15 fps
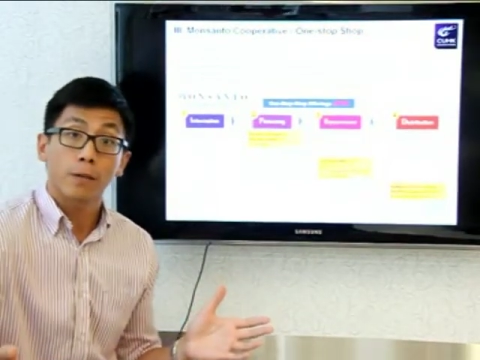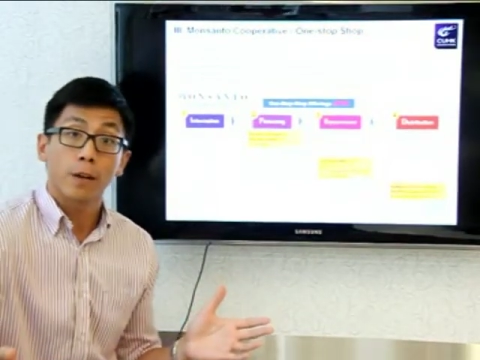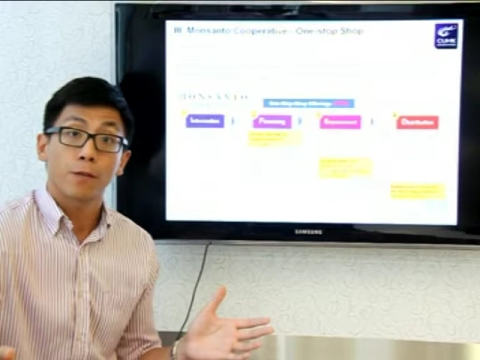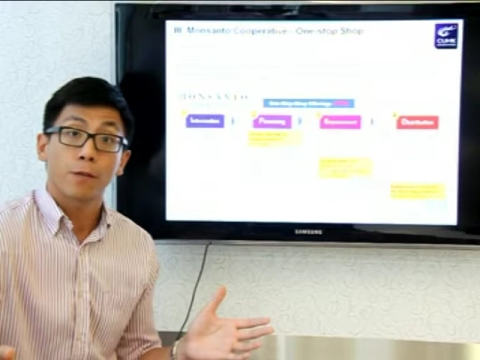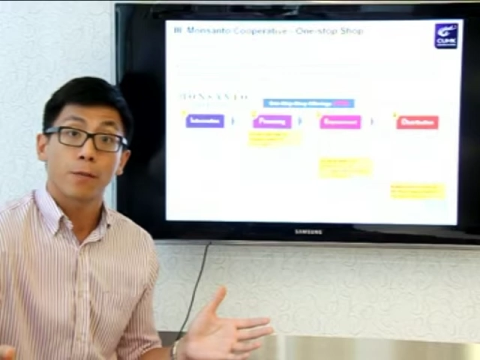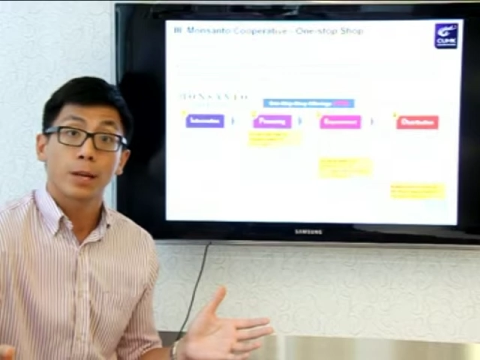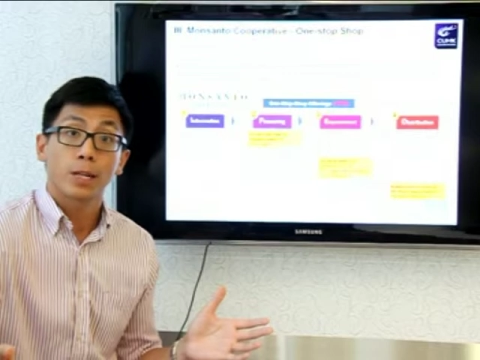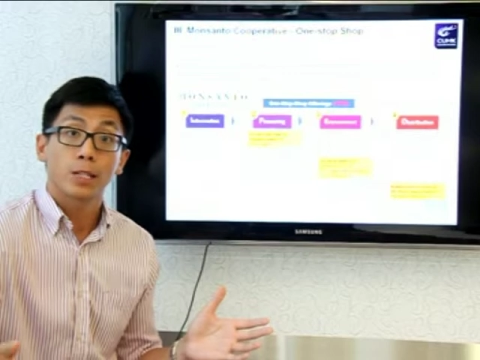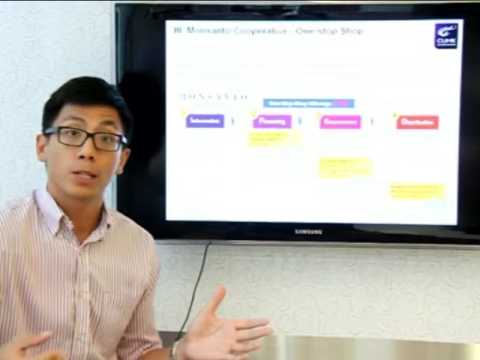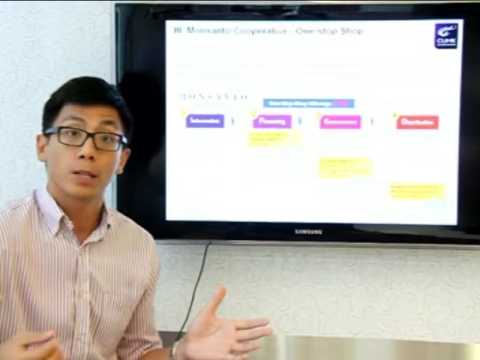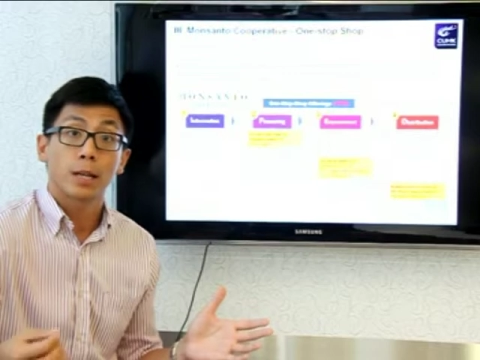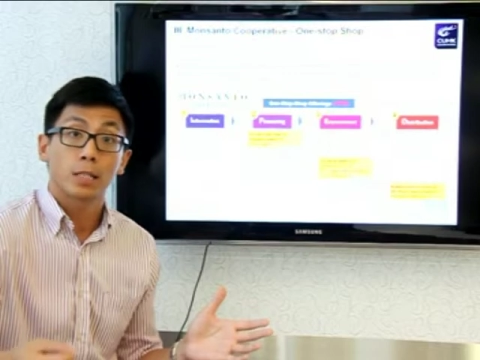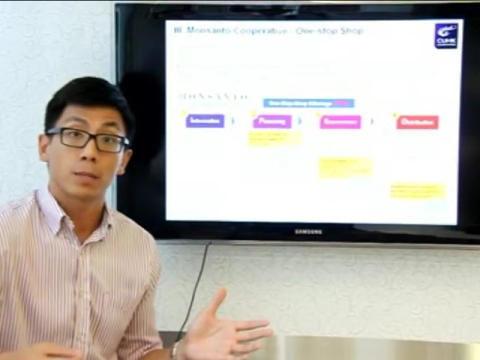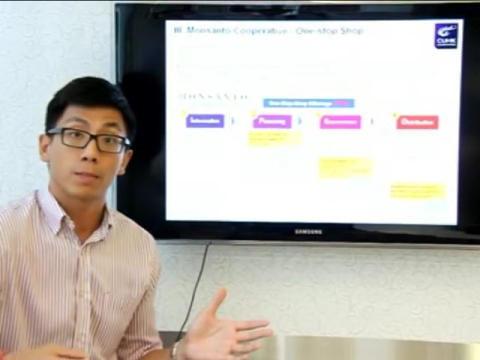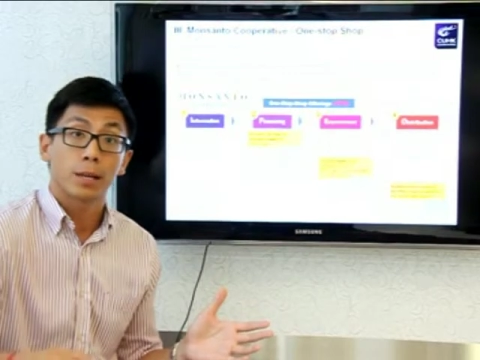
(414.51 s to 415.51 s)
of information
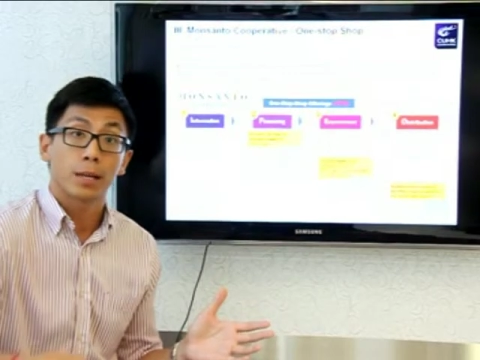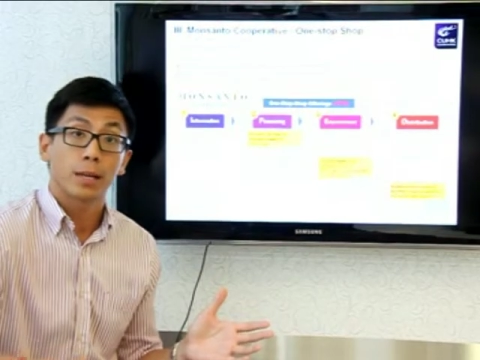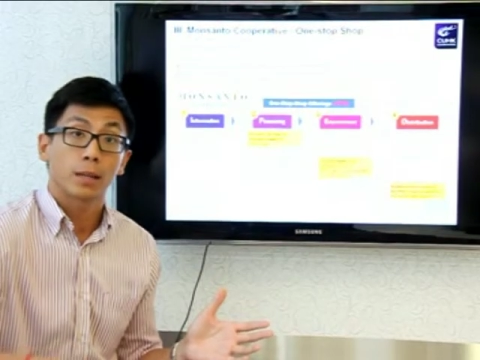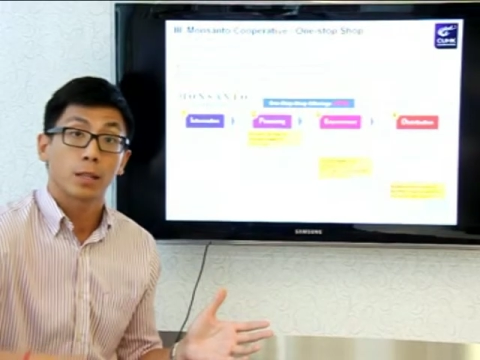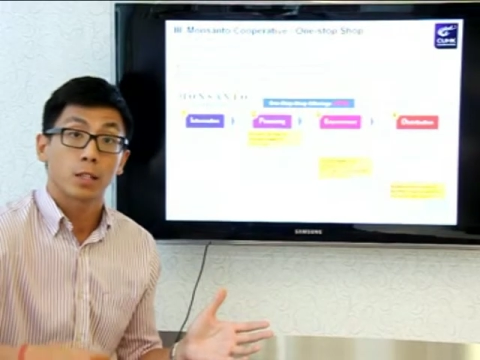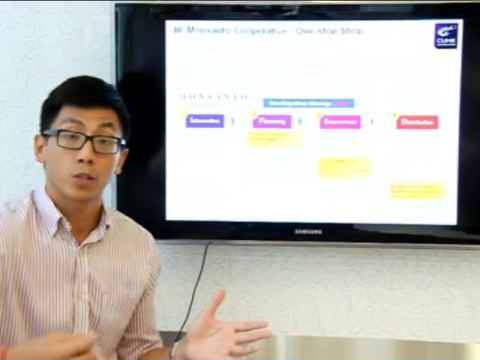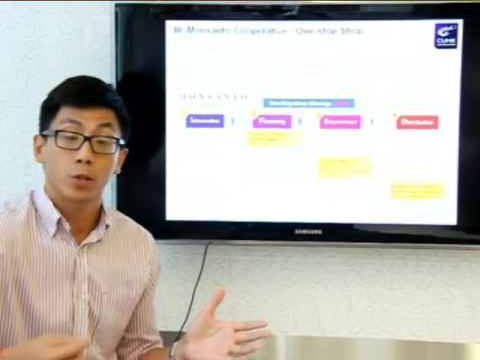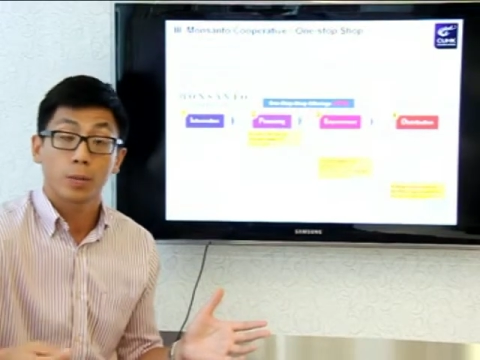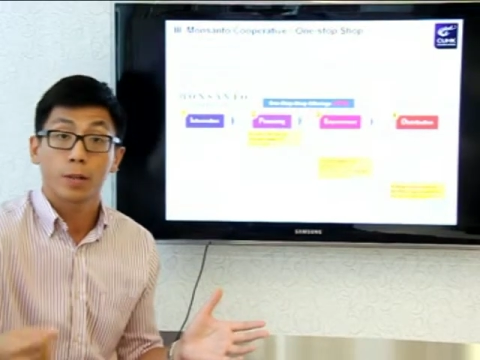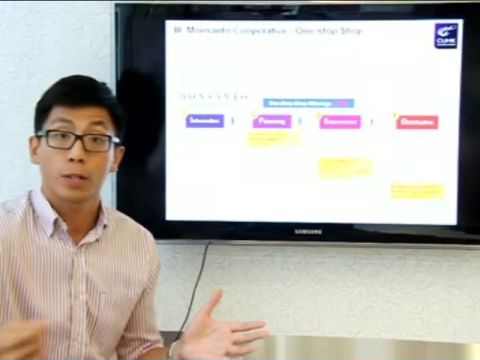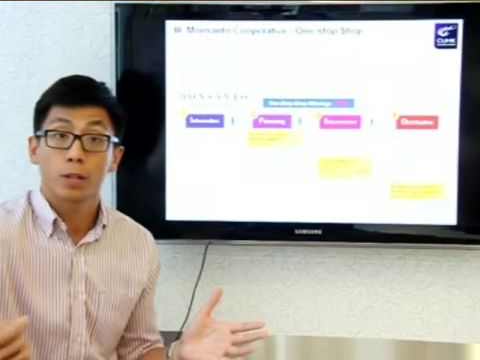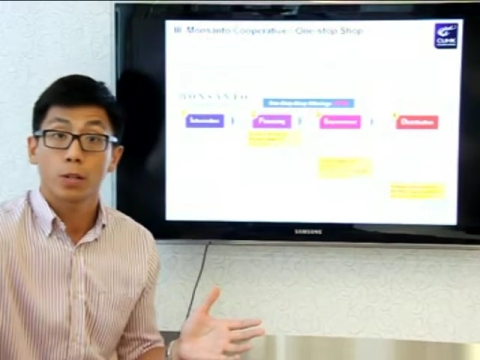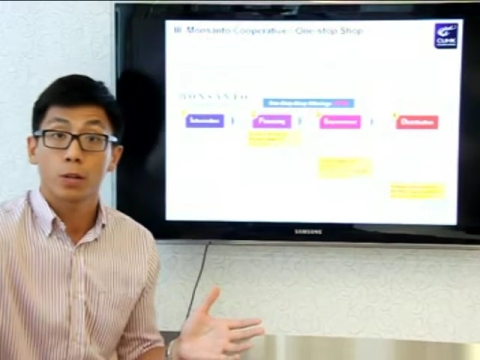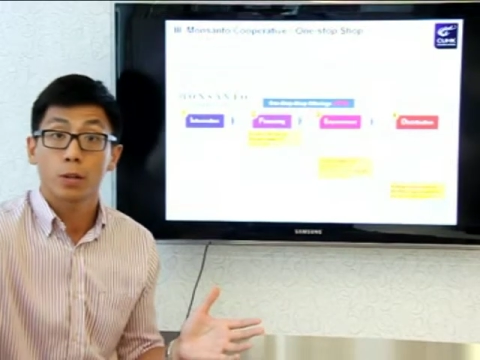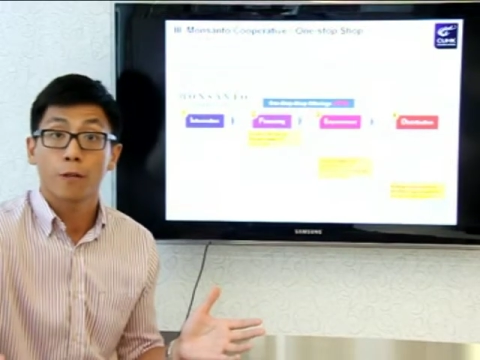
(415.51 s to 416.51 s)
that's being
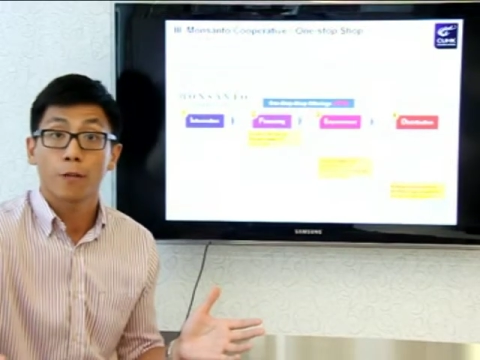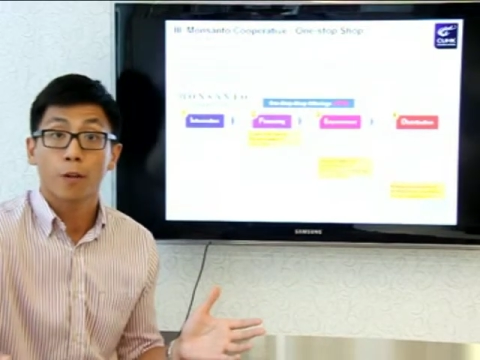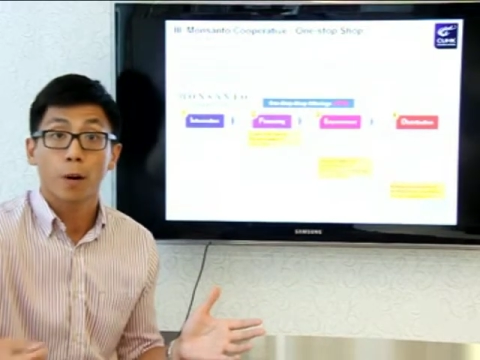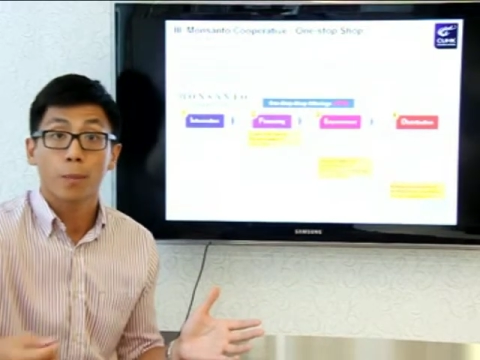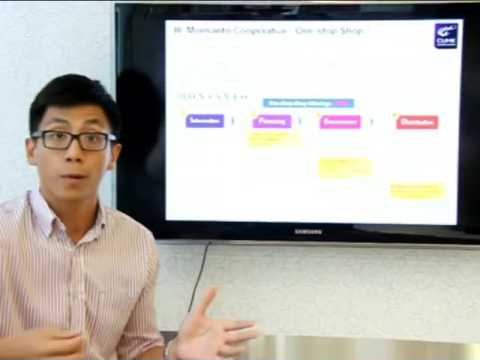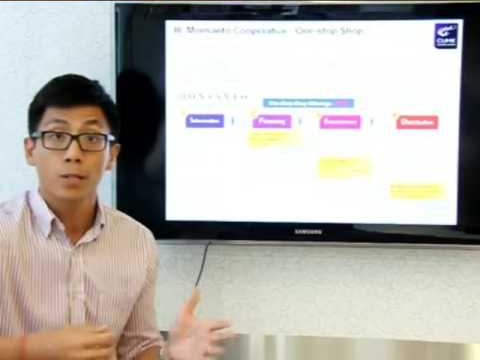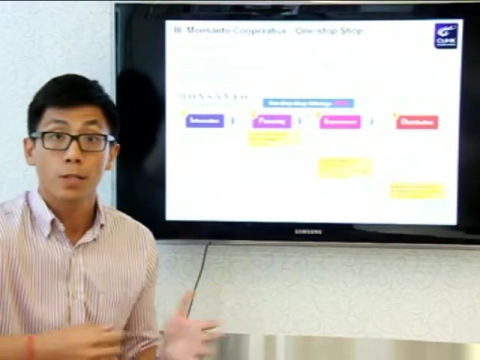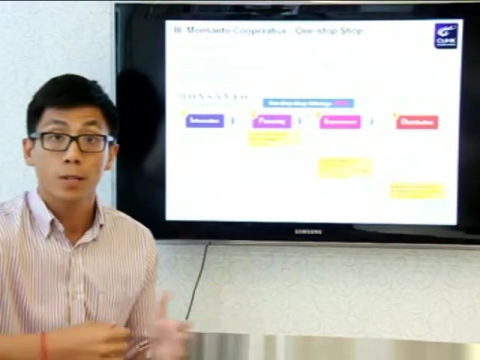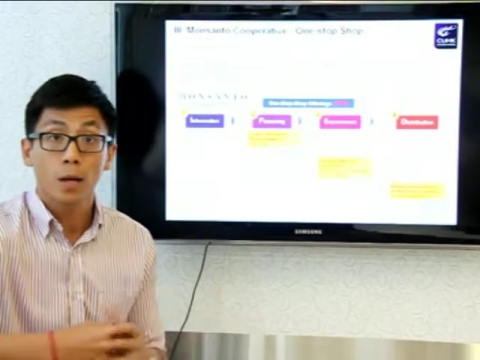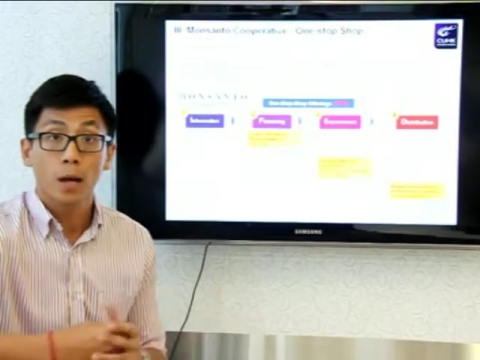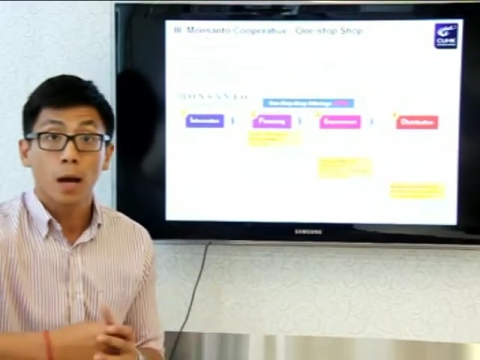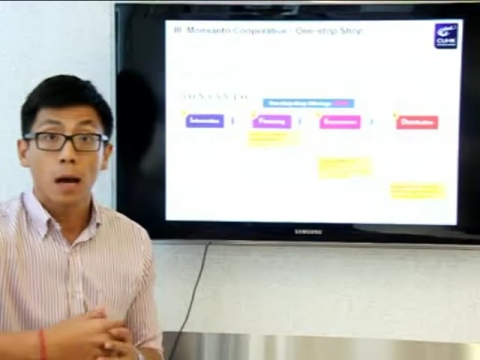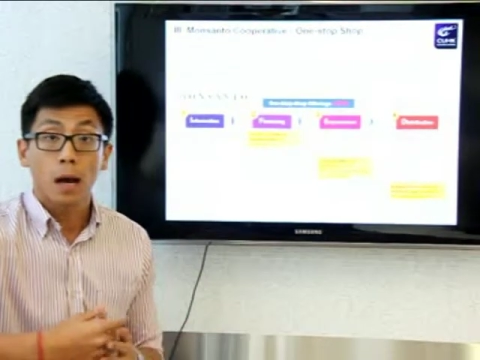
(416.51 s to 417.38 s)
distributed to the farmers.